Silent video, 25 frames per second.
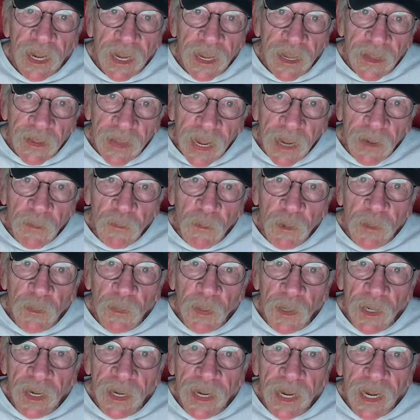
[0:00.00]
That would
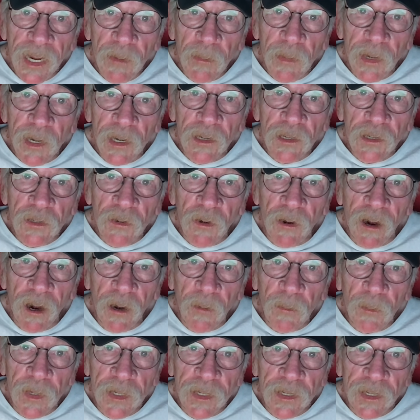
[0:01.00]
put him in a
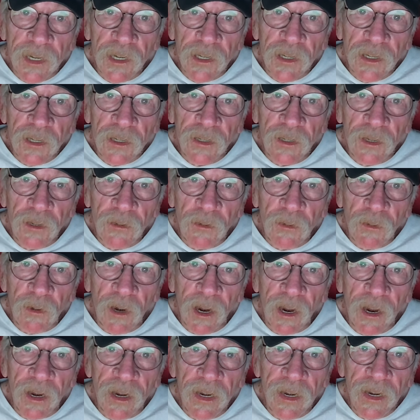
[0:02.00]
strong position to
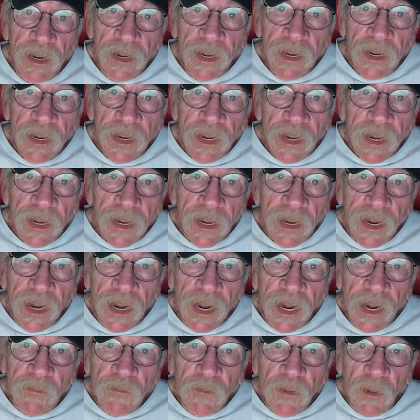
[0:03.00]
run
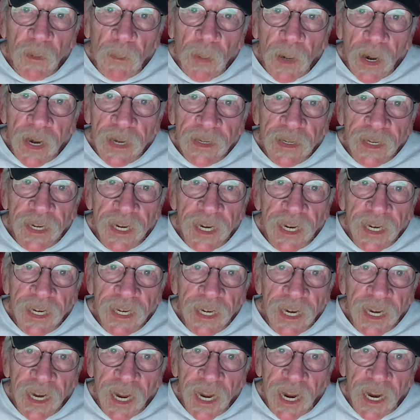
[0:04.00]
for president
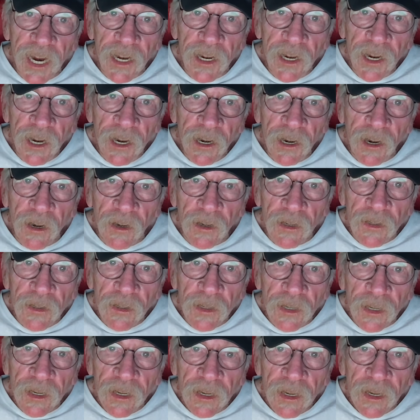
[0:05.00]
in 8
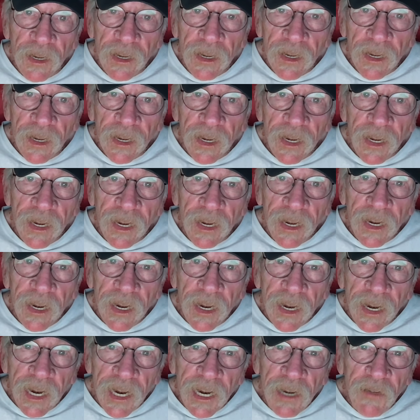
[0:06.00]
years.
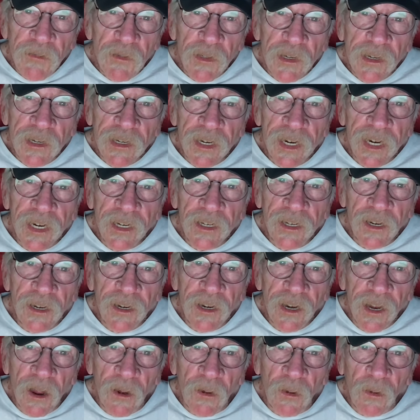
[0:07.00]
Interesting to
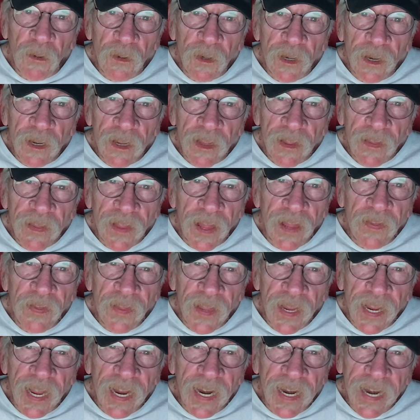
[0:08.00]
note that
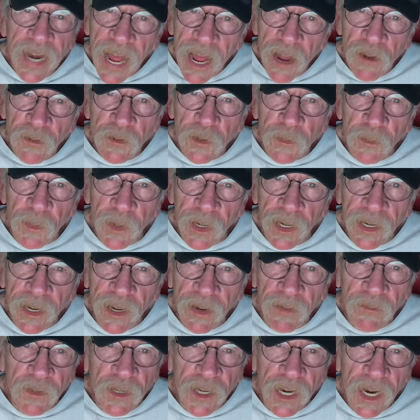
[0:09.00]
the announcement
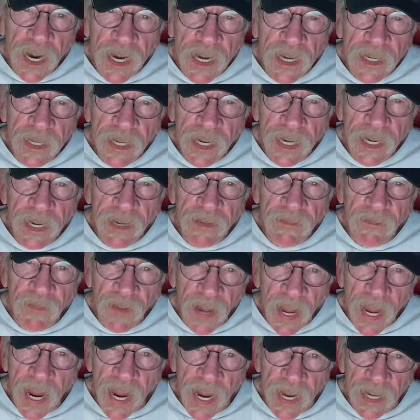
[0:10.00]
of J.D.
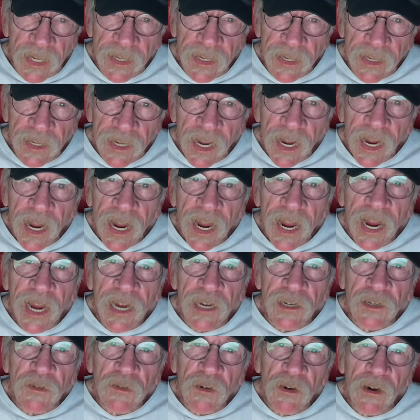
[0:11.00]
Vance
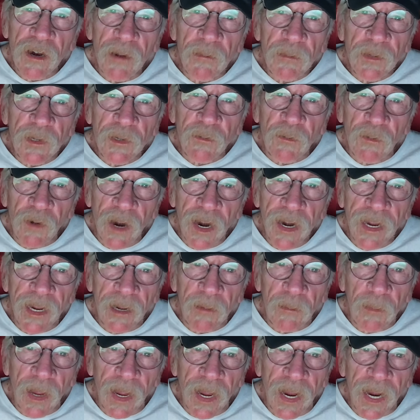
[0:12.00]
as Trump's
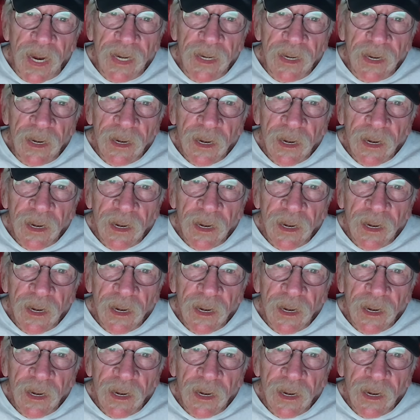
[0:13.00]
running mate